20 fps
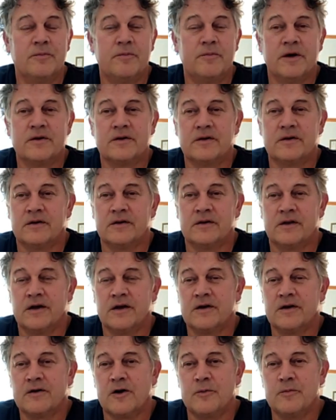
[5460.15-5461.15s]
but the
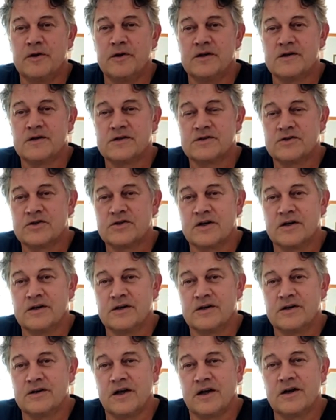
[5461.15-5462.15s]
communists is going
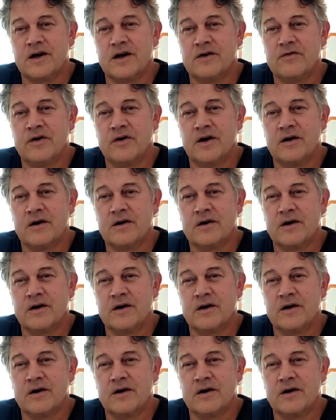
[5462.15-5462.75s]
to take over our